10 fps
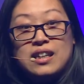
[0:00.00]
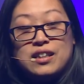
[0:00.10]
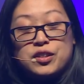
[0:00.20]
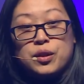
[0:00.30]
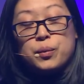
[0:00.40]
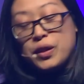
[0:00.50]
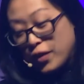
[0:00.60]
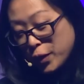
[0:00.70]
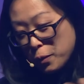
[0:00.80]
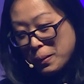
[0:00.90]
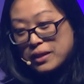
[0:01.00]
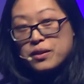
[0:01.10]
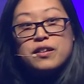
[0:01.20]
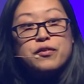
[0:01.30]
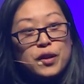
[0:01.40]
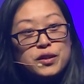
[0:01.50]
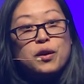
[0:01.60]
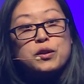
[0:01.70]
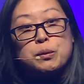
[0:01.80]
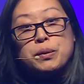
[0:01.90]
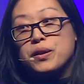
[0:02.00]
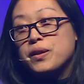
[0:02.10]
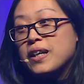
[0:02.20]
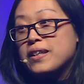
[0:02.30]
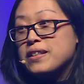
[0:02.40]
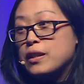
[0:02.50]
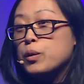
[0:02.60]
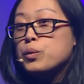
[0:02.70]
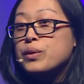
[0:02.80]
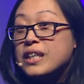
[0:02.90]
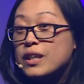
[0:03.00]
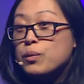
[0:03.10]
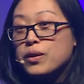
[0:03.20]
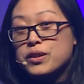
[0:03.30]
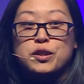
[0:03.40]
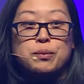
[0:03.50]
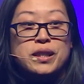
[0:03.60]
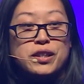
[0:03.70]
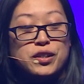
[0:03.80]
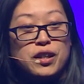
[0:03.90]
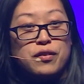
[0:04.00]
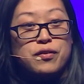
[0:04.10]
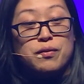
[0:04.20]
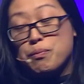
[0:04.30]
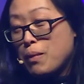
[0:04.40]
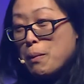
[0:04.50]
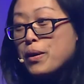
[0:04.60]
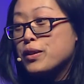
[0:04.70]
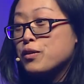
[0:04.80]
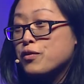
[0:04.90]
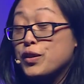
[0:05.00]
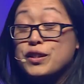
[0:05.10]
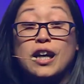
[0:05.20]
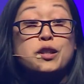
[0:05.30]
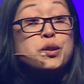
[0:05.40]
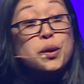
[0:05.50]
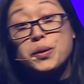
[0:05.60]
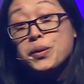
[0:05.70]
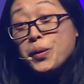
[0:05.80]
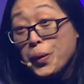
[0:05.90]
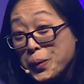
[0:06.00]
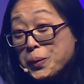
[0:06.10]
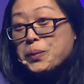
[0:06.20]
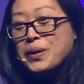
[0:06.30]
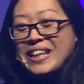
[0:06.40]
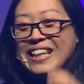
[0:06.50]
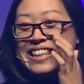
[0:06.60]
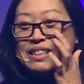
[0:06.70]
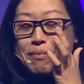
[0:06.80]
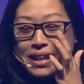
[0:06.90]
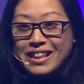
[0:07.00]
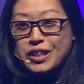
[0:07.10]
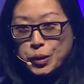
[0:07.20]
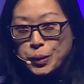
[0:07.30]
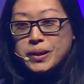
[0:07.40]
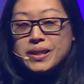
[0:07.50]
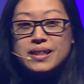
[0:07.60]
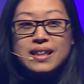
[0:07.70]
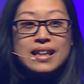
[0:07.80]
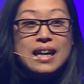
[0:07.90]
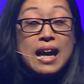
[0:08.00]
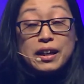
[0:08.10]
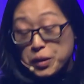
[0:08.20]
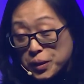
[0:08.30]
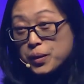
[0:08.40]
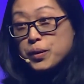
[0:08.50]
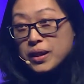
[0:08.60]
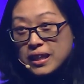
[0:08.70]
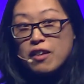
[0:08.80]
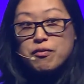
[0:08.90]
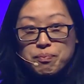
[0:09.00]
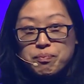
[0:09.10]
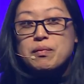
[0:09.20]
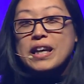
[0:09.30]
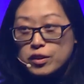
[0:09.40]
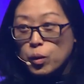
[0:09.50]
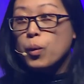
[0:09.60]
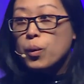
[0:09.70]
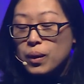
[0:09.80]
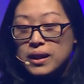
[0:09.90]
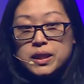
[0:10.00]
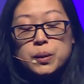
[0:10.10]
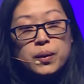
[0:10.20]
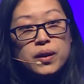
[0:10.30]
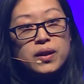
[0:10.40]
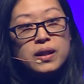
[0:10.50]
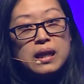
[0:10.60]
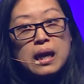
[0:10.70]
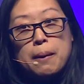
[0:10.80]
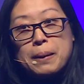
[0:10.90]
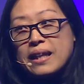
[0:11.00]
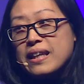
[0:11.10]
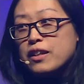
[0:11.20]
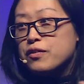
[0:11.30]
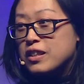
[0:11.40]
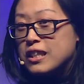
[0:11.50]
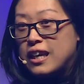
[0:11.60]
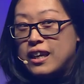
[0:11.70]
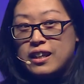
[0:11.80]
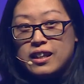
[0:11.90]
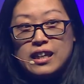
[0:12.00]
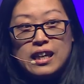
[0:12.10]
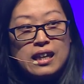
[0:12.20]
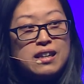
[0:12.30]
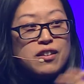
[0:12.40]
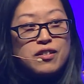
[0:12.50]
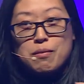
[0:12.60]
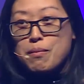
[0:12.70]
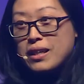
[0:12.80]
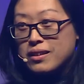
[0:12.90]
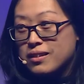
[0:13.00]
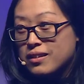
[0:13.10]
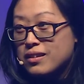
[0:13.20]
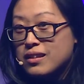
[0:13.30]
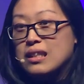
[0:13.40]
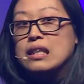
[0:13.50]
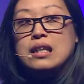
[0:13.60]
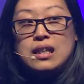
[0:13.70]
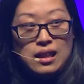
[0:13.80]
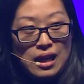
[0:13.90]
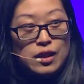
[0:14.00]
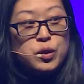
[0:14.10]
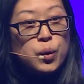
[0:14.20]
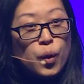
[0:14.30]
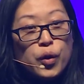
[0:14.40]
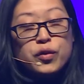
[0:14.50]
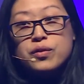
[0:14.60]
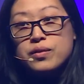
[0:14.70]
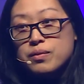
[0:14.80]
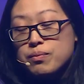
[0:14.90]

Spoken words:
So if I go back to the first entrepreneur that I said who really wanted to be a chef, my personal views, I don't know whether he's made that choice. And you can have it all, as it were, but at the end of the day, nothing matters, and your own